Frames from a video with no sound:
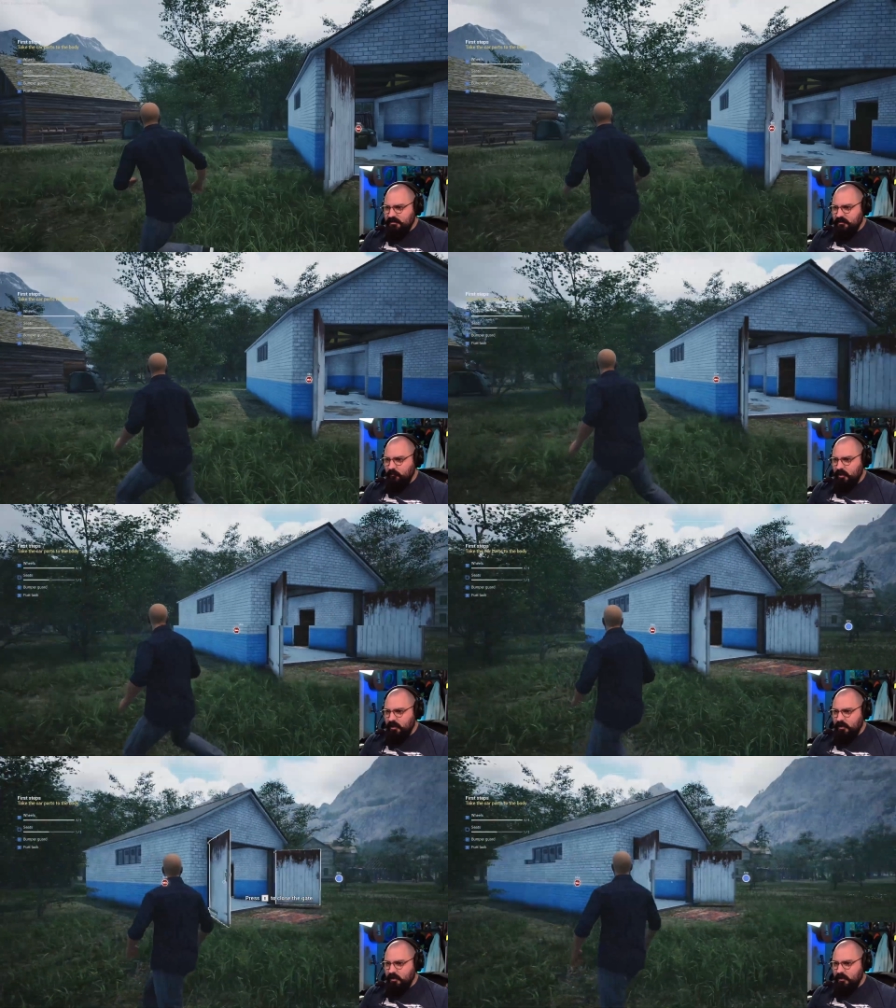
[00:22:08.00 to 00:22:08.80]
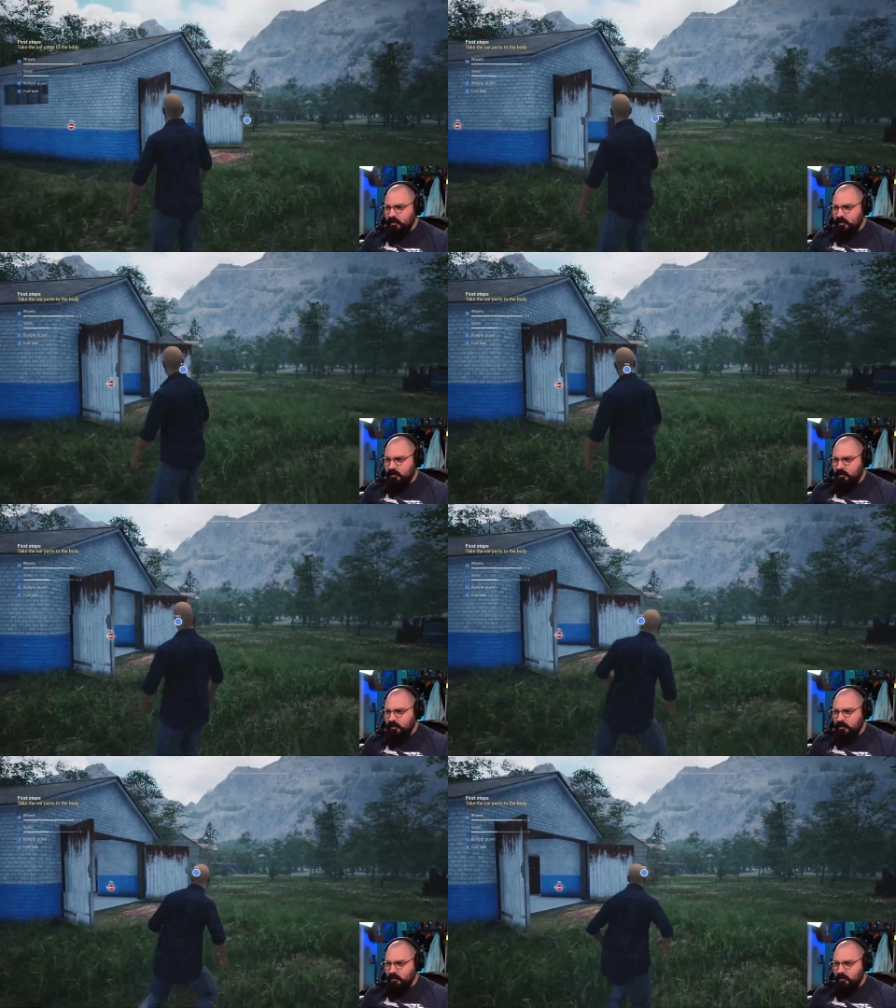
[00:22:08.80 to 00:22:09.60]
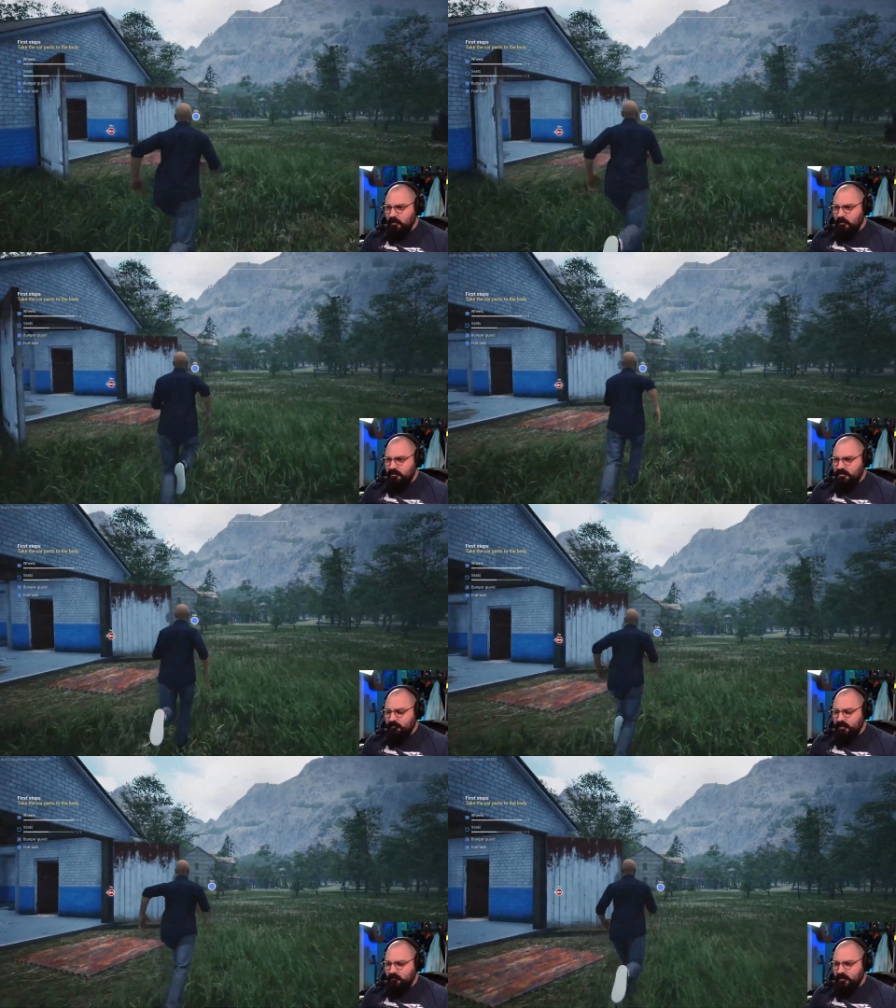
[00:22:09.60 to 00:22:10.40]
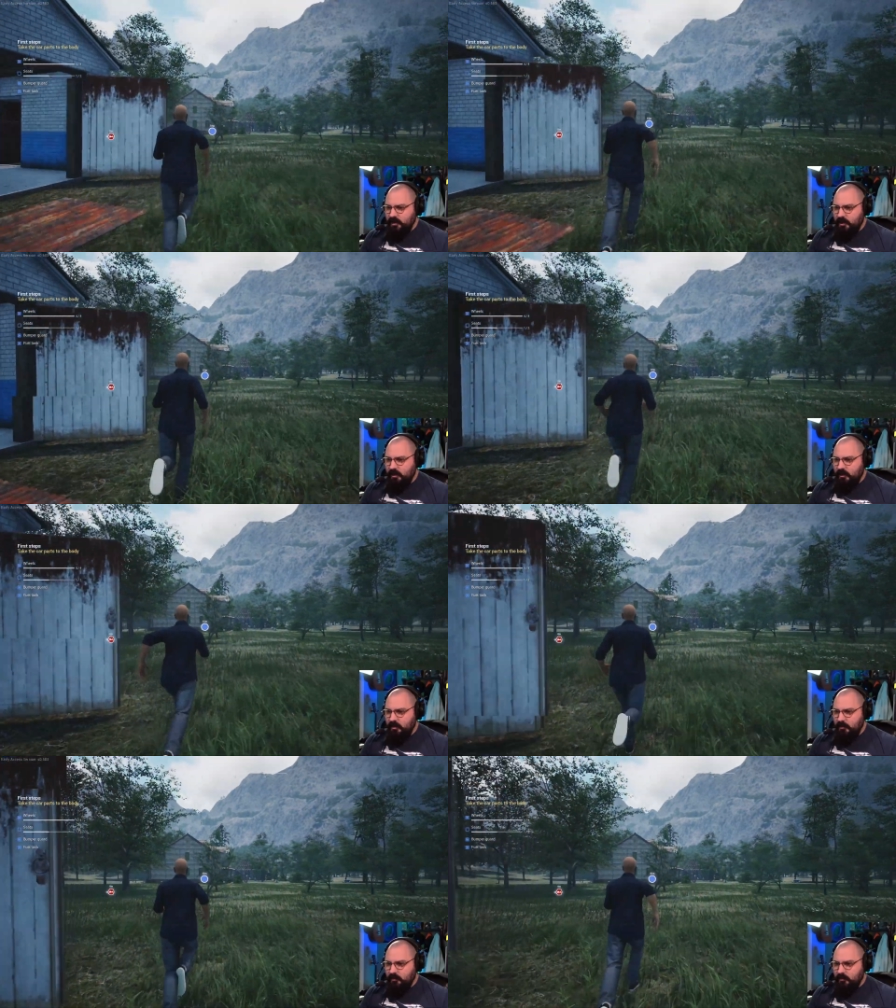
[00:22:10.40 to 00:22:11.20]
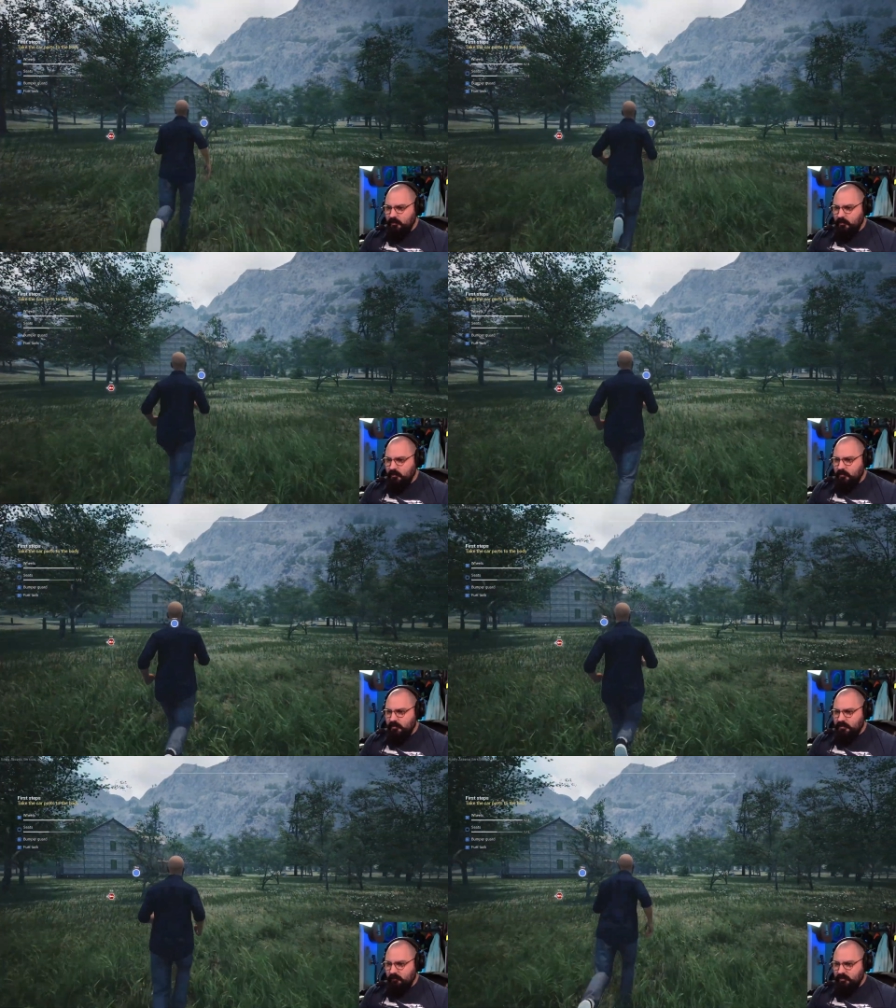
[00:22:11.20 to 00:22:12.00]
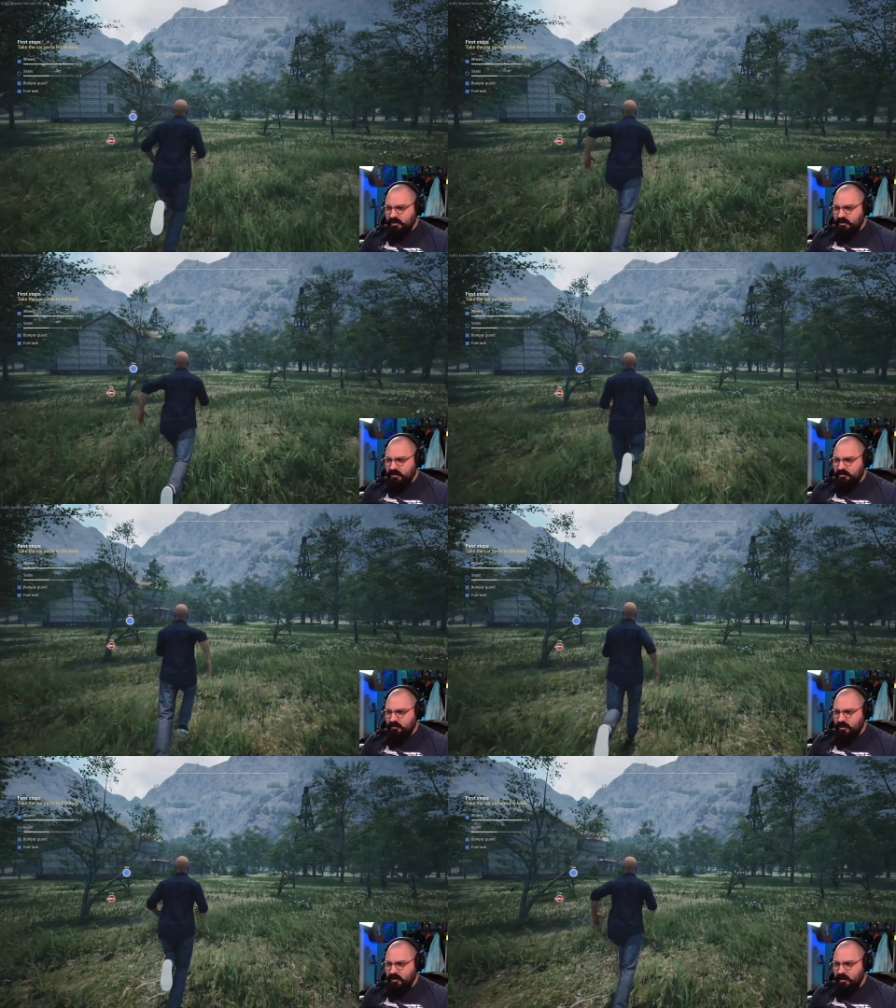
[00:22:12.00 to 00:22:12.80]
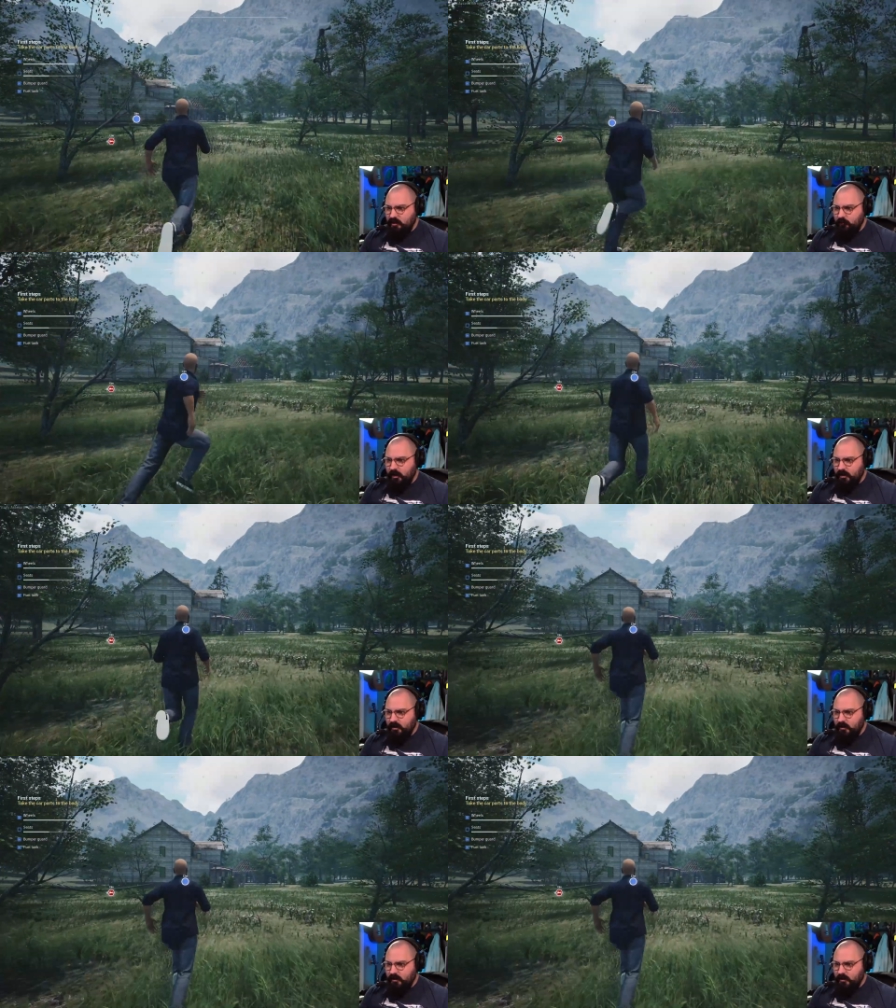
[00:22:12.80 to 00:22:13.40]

somewhere? There's something over here. See, I wish I could just turn on auto run.